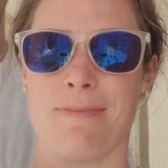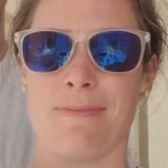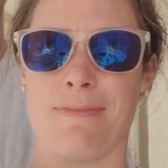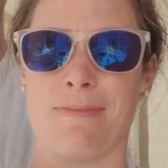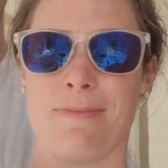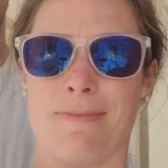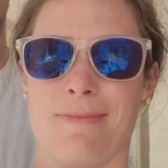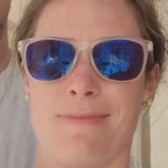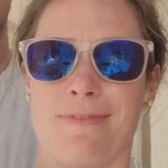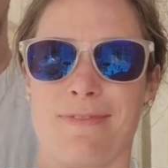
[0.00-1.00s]

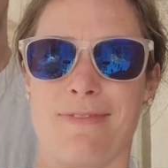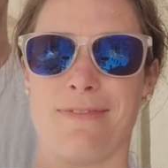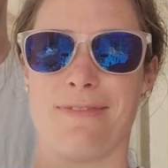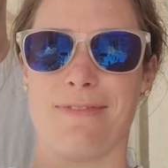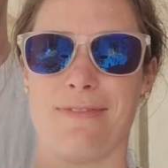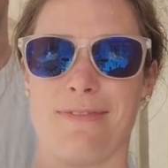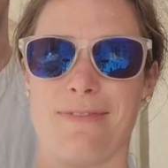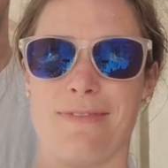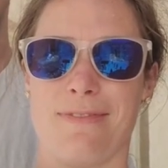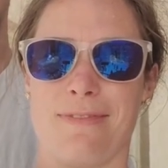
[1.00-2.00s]

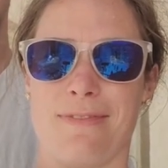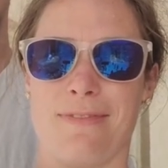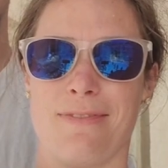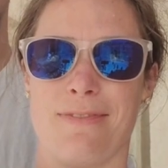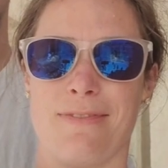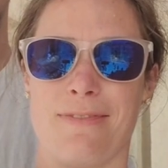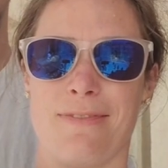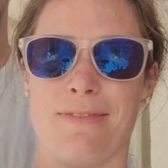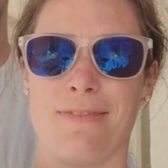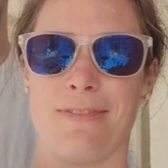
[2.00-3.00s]

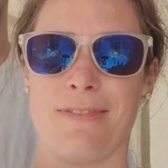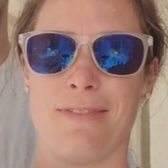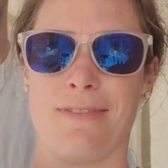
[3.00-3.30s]
The person shown says nothing.